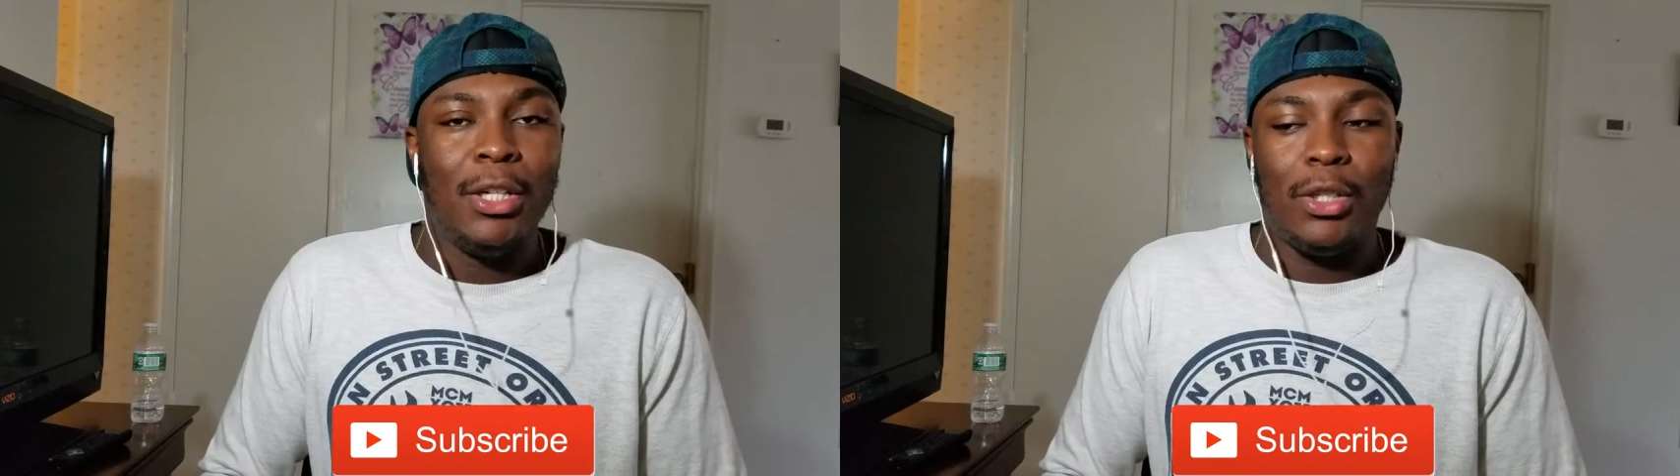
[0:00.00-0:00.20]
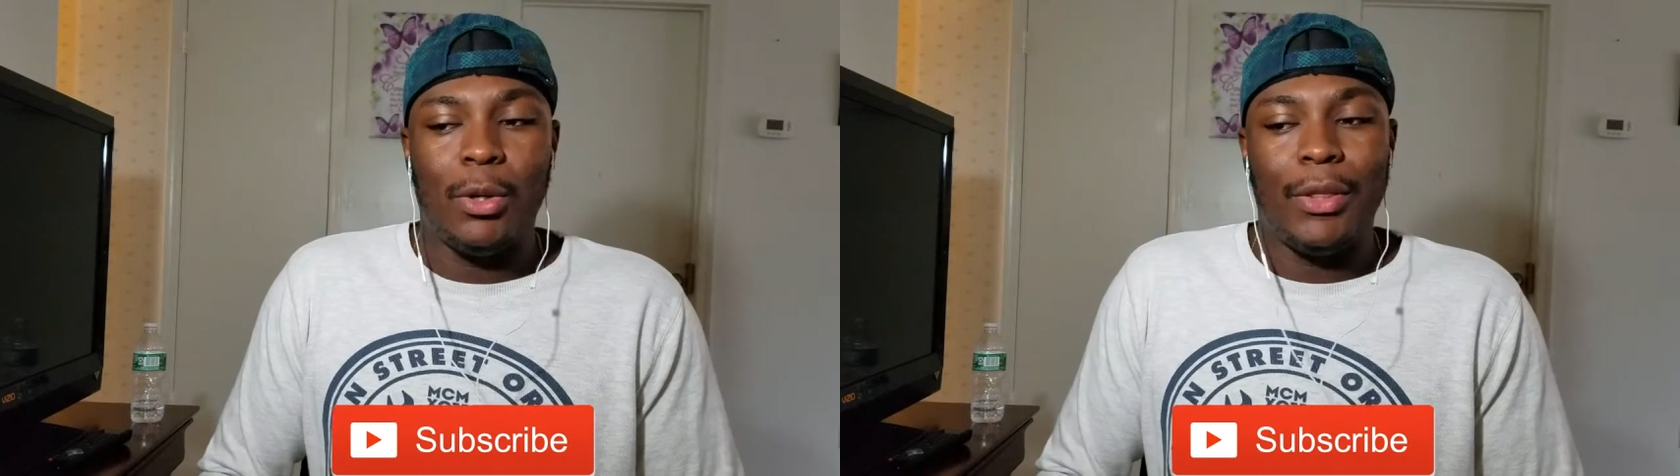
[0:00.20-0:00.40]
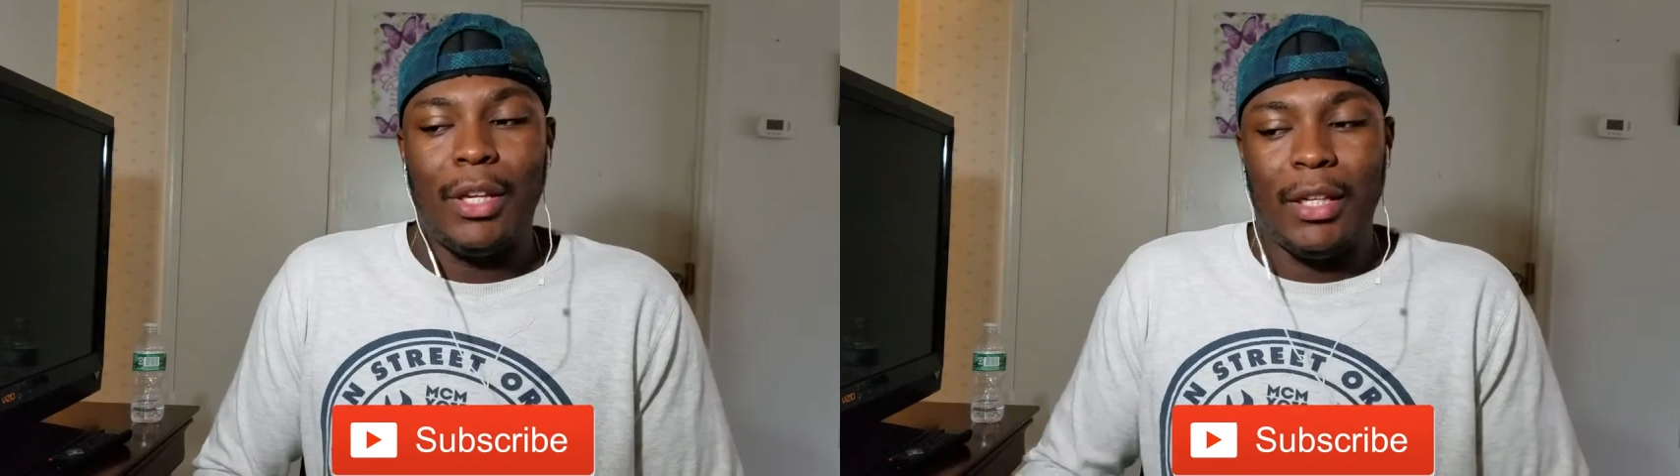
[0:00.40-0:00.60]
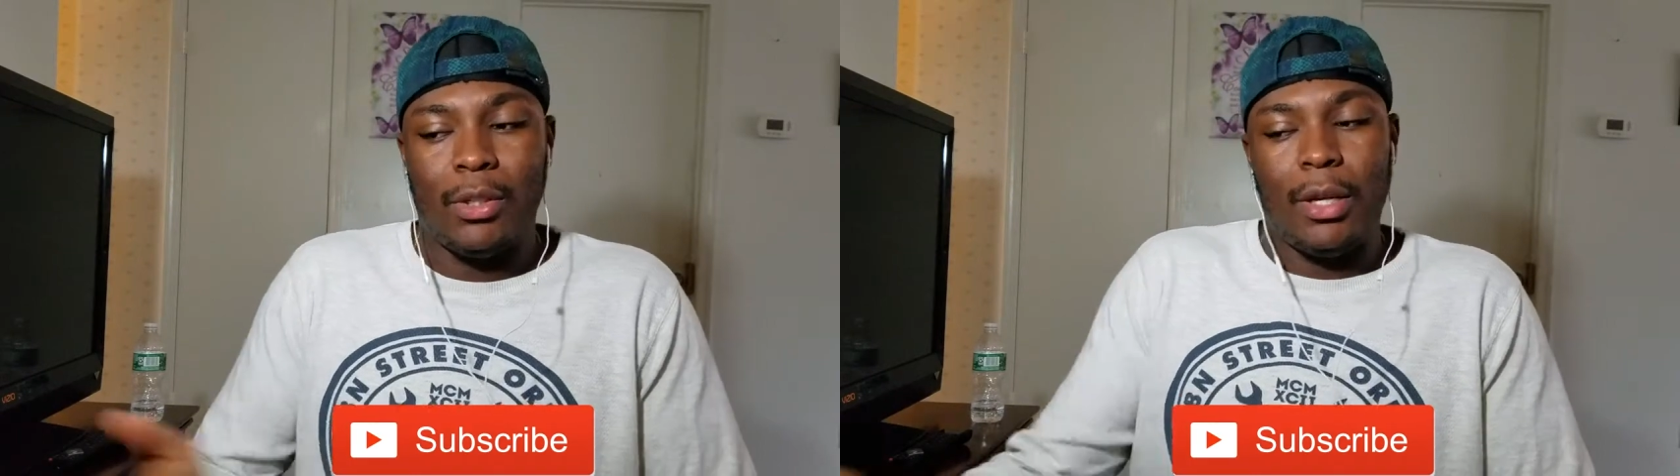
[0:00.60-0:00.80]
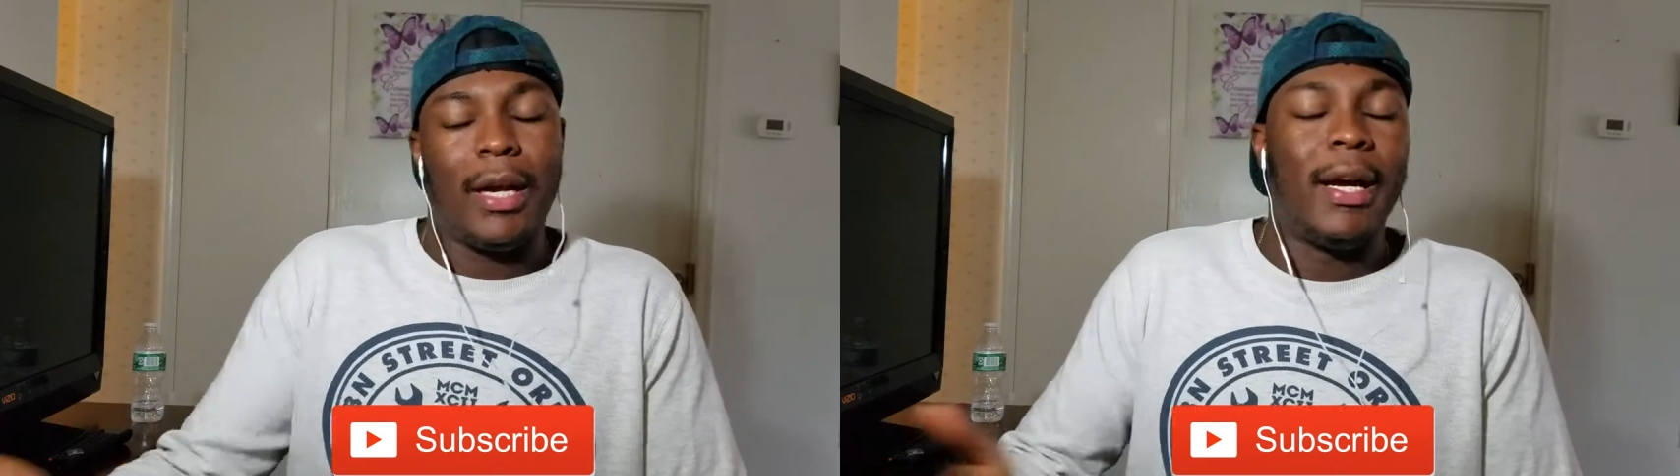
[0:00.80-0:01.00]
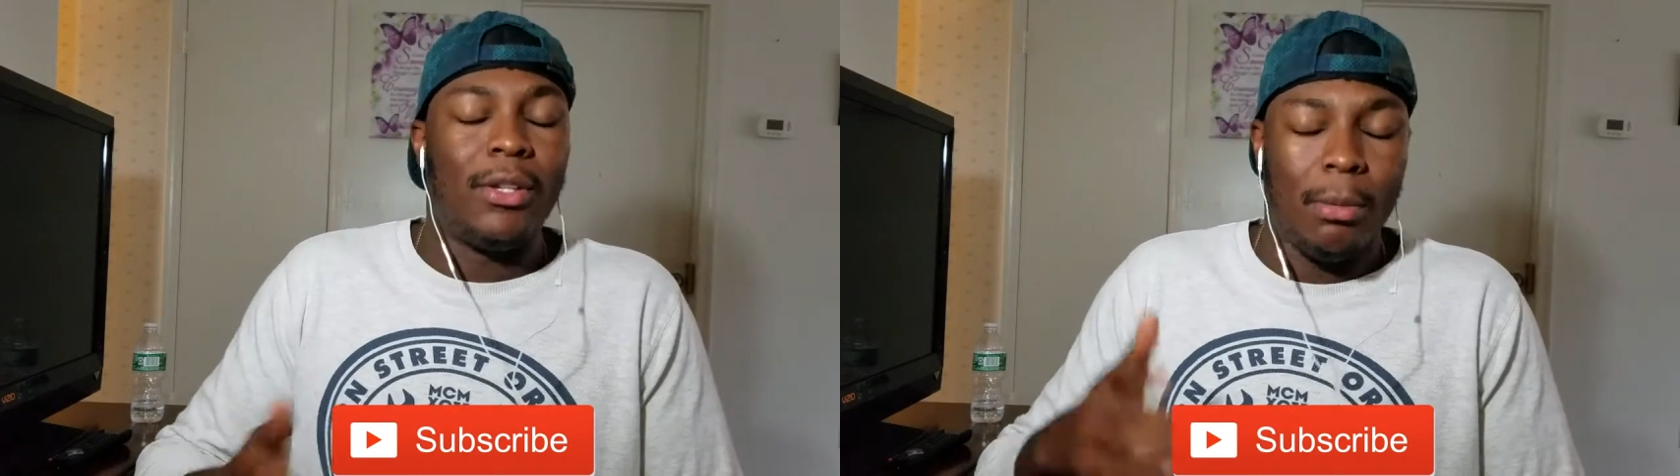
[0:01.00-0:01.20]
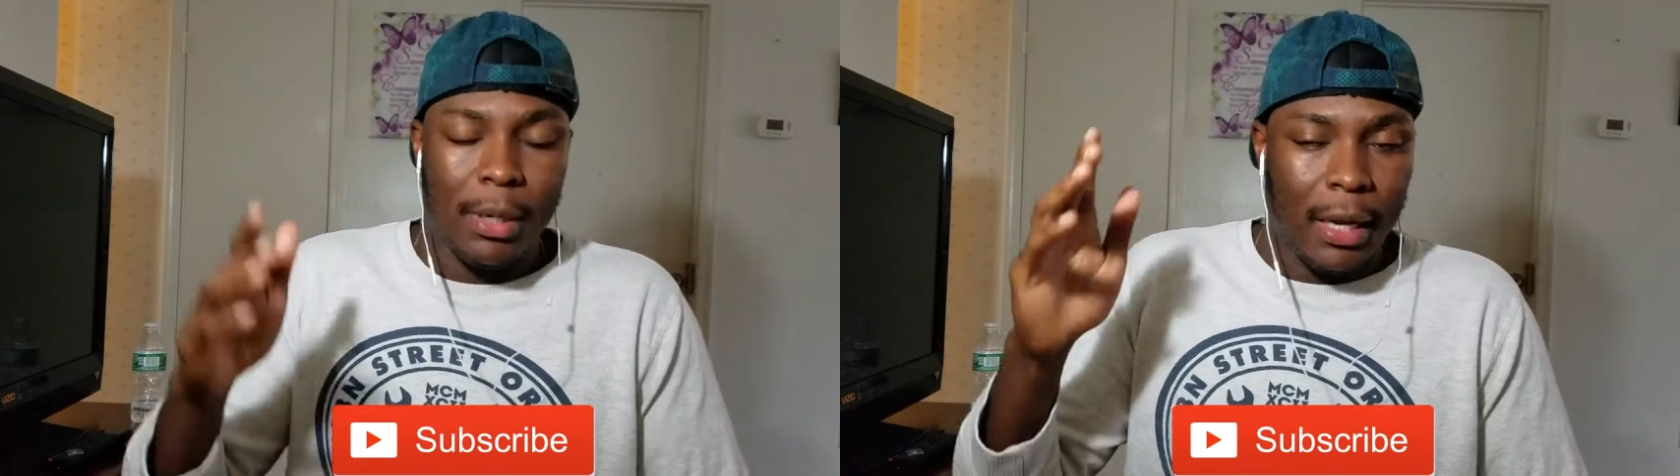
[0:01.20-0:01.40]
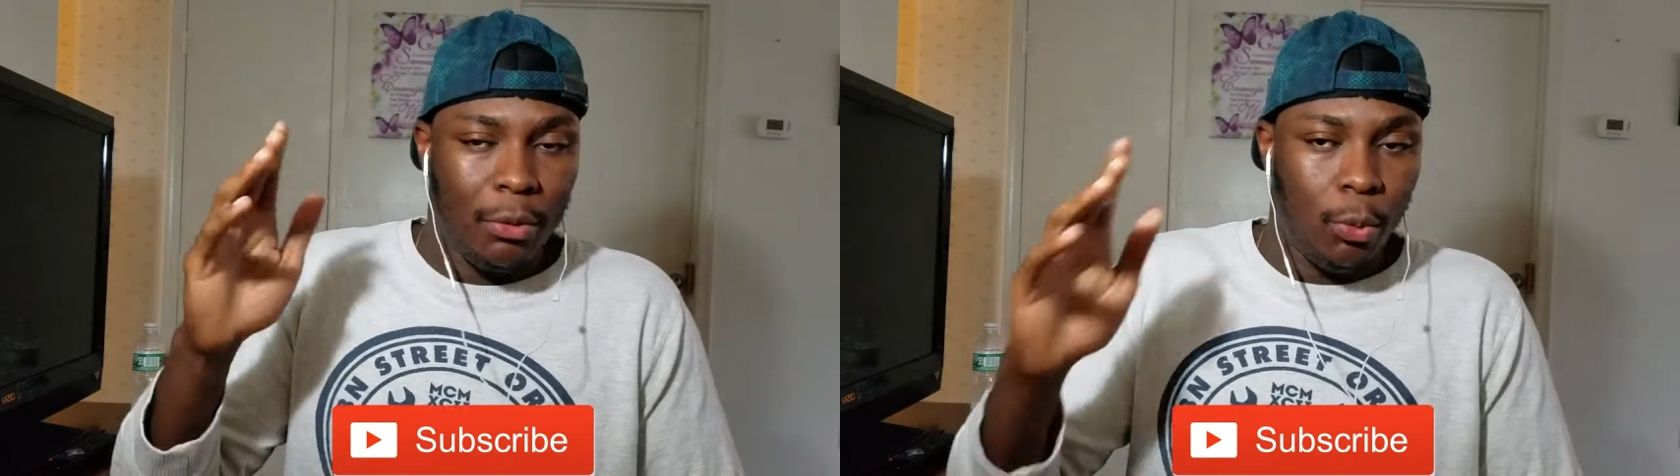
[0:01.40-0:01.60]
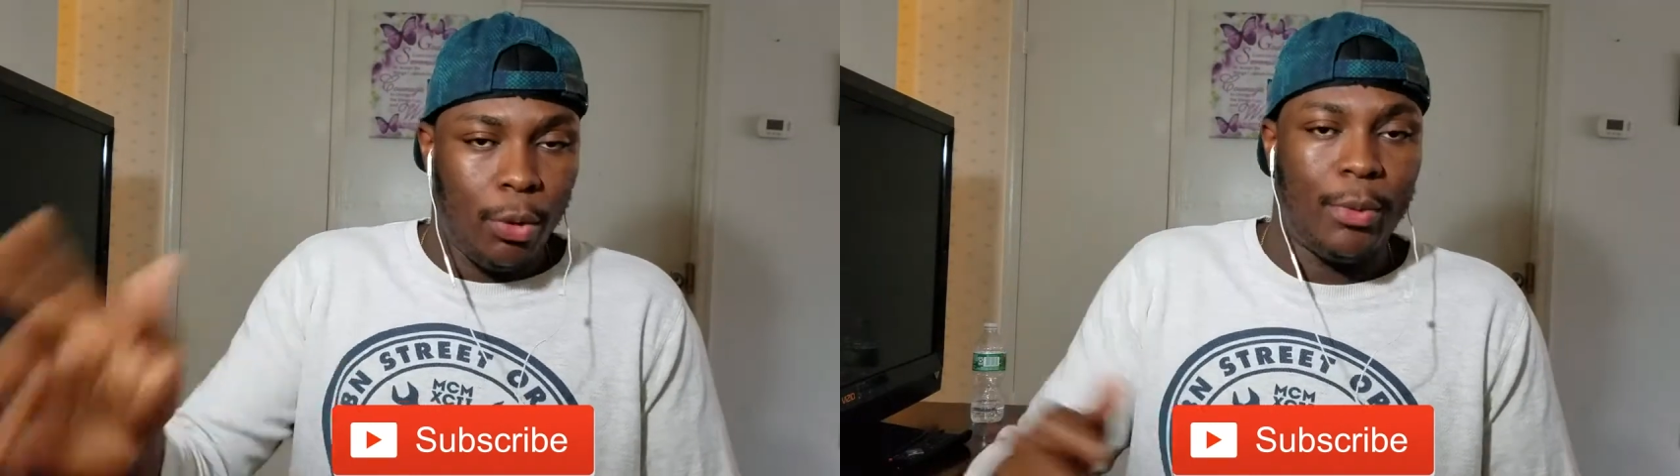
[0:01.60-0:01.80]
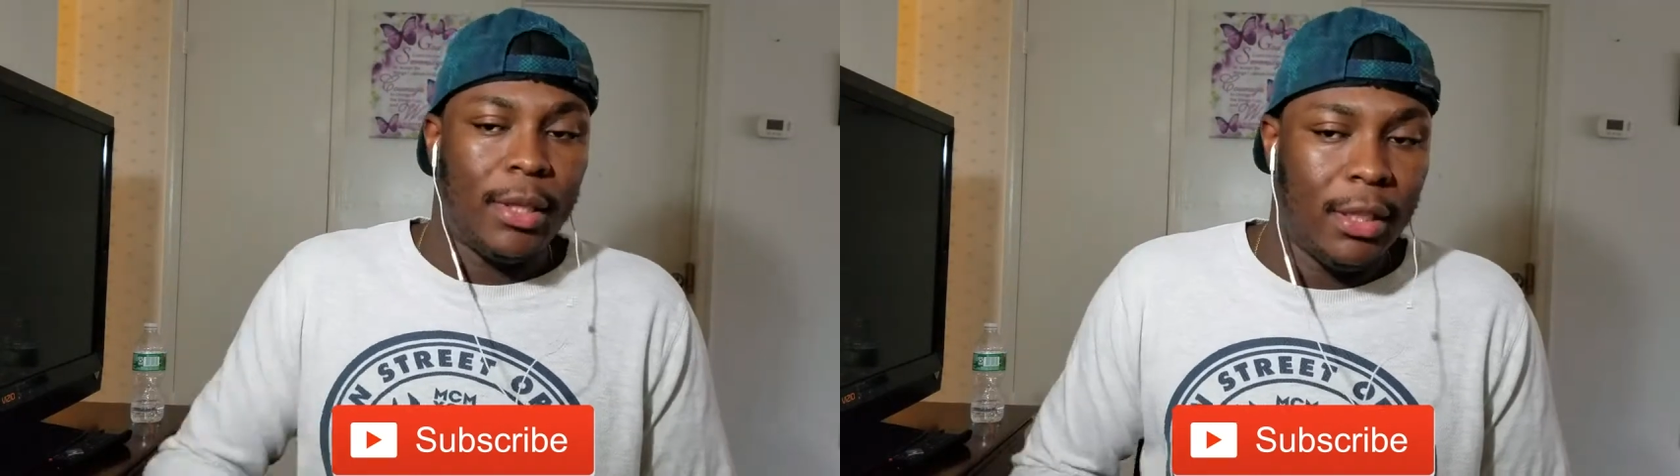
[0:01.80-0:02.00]
so I think that's all I got. So I'm gonna have to
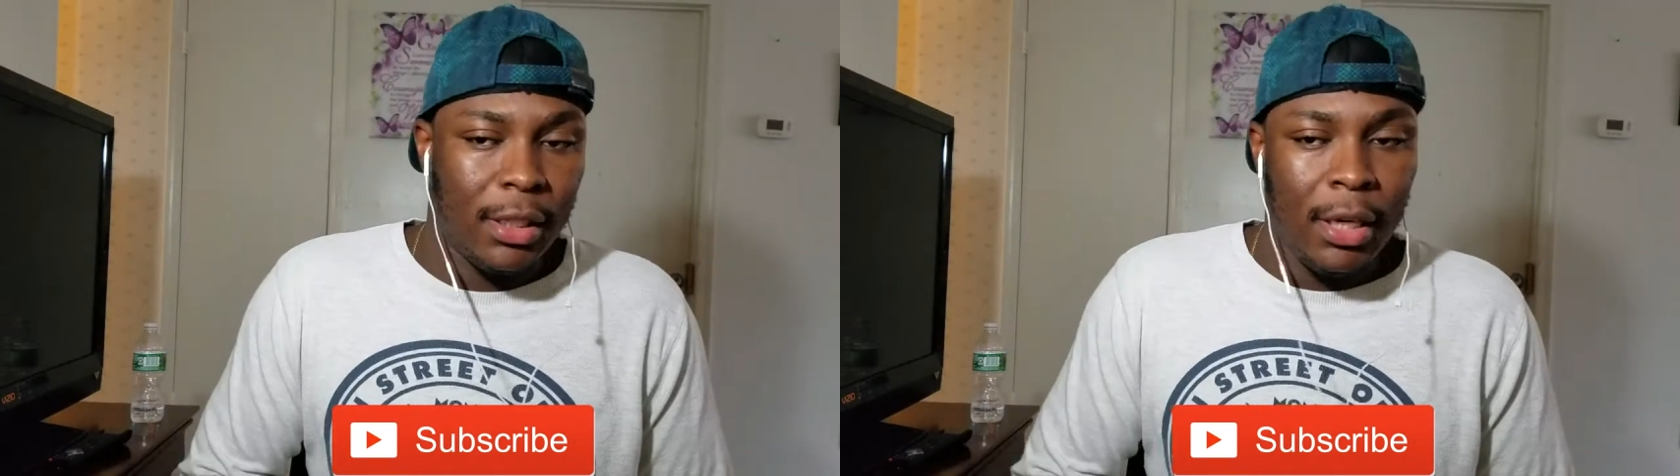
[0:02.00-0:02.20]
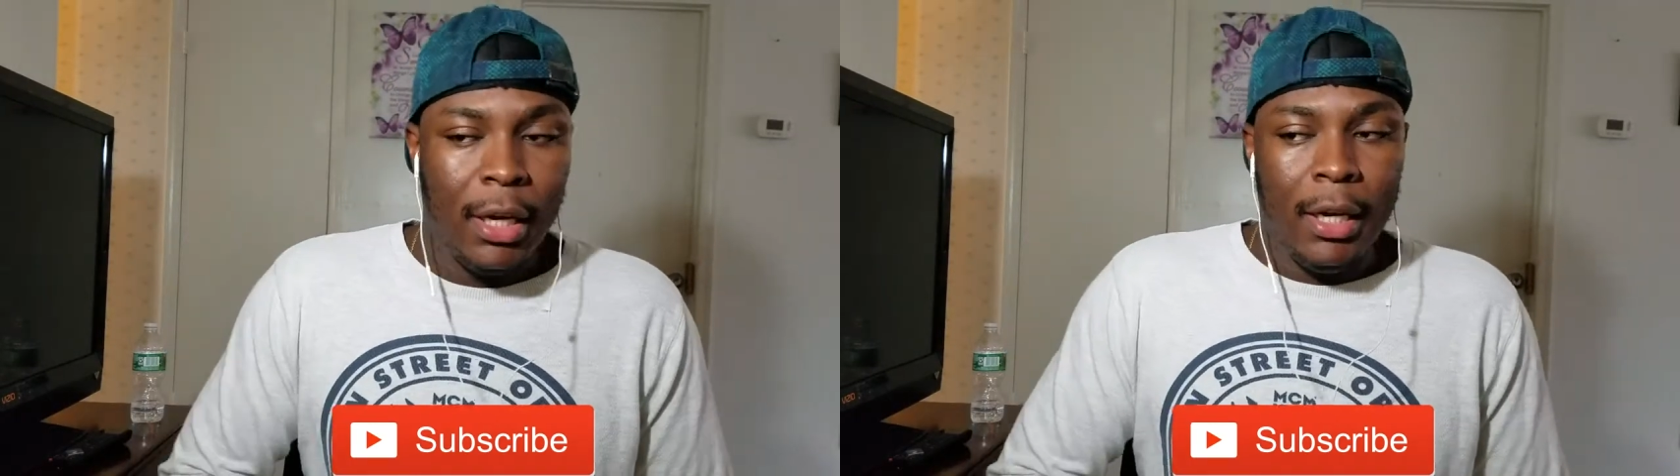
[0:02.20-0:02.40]
work with this.